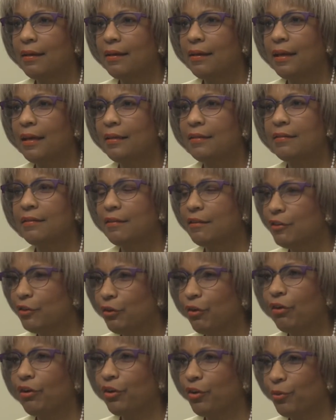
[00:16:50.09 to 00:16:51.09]
and I did a
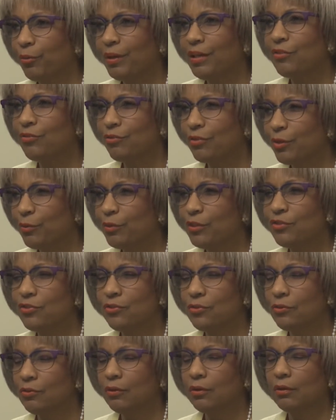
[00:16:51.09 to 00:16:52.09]
documentary
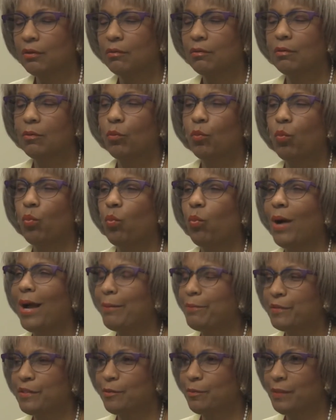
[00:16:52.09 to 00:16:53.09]
which
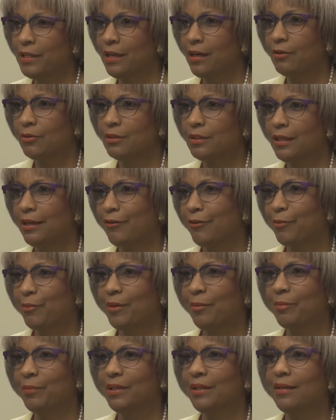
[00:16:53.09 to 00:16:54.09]
wiped me out, I
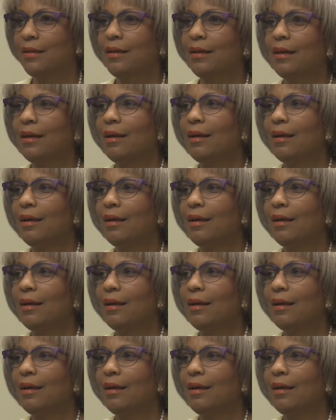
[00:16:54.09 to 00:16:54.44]
remembered,